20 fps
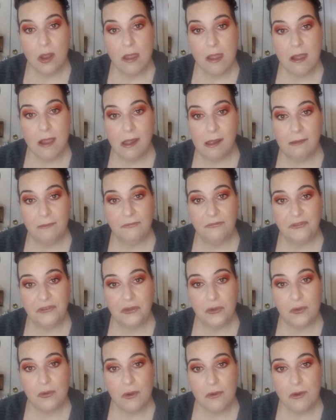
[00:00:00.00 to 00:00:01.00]
of
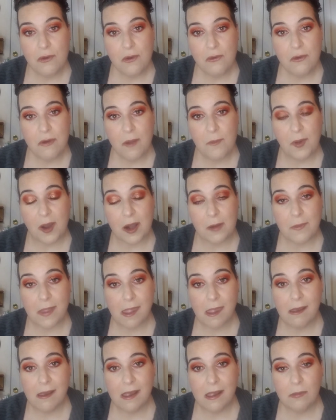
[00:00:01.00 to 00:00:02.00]
your apartment
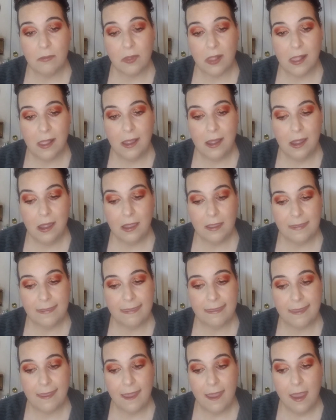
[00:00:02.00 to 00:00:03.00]

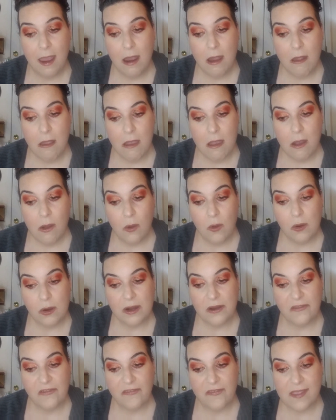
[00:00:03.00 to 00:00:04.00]
complex or
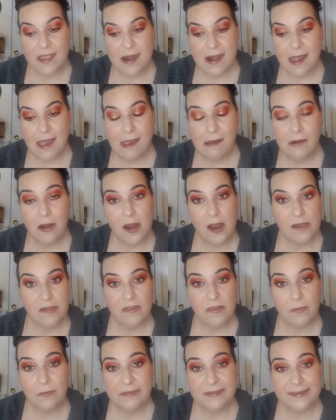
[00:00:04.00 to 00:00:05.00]
sit out on
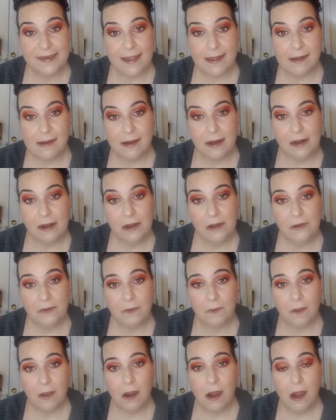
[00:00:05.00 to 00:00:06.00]
some stairs